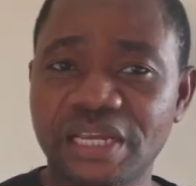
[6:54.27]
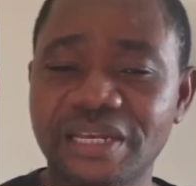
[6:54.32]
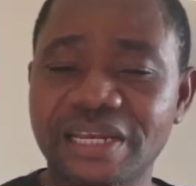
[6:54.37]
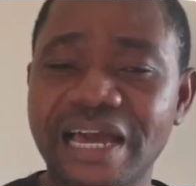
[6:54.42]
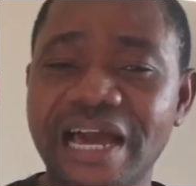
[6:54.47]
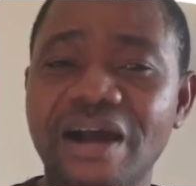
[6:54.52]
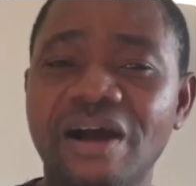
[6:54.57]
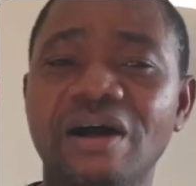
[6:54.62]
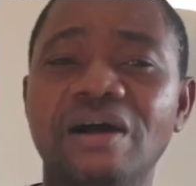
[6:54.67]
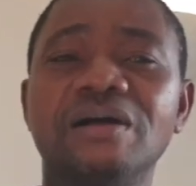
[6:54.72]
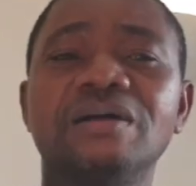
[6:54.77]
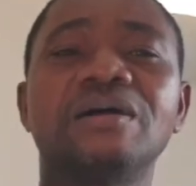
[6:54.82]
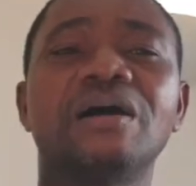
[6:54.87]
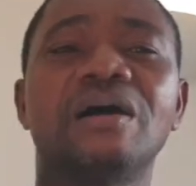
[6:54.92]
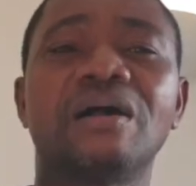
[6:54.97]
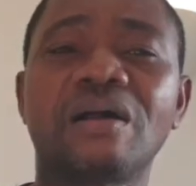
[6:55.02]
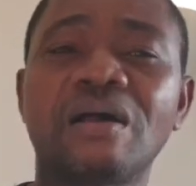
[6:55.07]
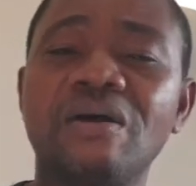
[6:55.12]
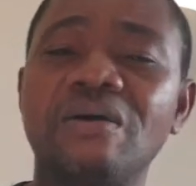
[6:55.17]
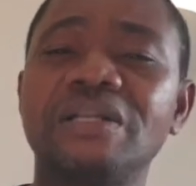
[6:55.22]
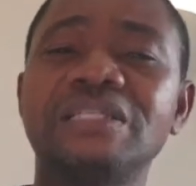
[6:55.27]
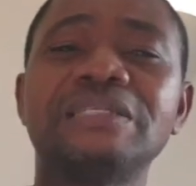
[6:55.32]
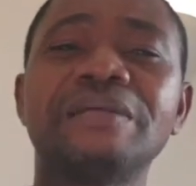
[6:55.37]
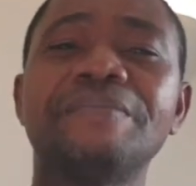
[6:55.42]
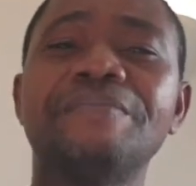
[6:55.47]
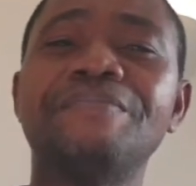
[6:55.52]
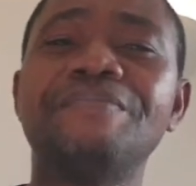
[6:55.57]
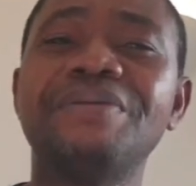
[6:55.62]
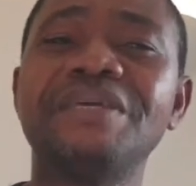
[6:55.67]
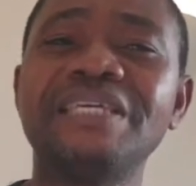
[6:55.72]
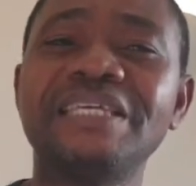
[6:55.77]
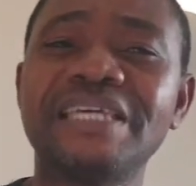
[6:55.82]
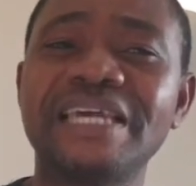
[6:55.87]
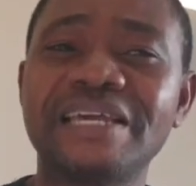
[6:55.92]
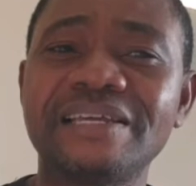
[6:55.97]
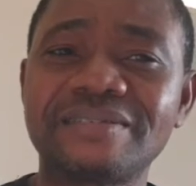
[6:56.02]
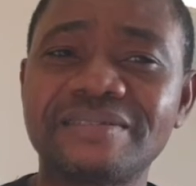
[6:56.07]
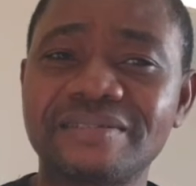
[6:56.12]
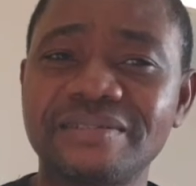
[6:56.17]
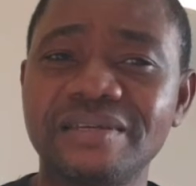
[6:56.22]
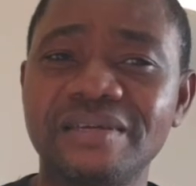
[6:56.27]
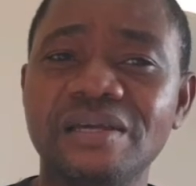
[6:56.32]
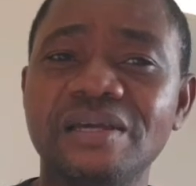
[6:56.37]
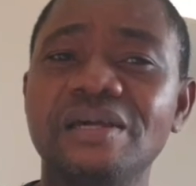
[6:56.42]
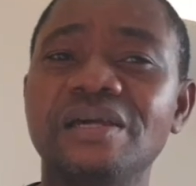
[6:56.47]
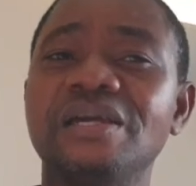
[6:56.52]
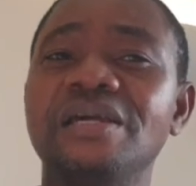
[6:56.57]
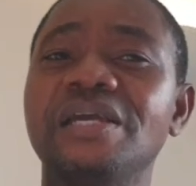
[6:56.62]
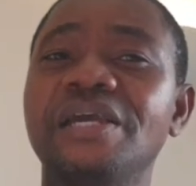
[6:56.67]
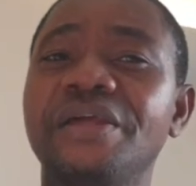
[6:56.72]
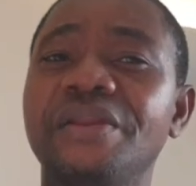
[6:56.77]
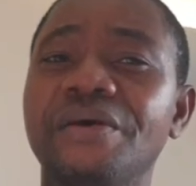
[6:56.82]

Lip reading: There are basic facts that you need to know about YouTube.